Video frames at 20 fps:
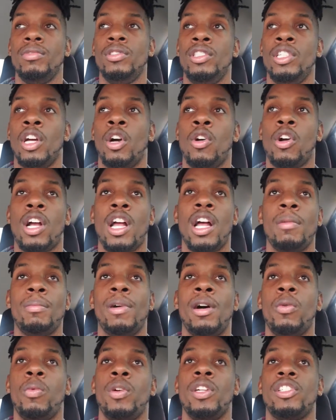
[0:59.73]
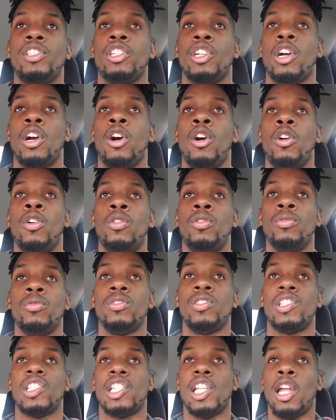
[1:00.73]
you know, come up with your
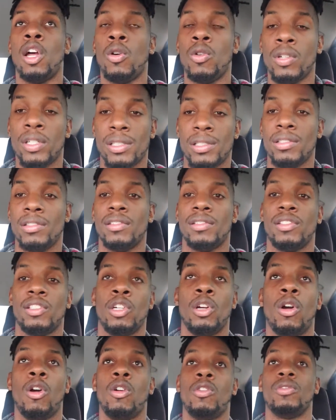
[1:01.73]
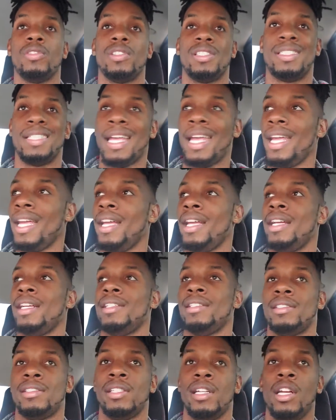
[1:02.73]
own slogans, your own
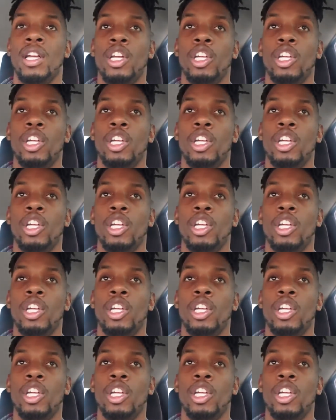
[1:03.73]
sayings,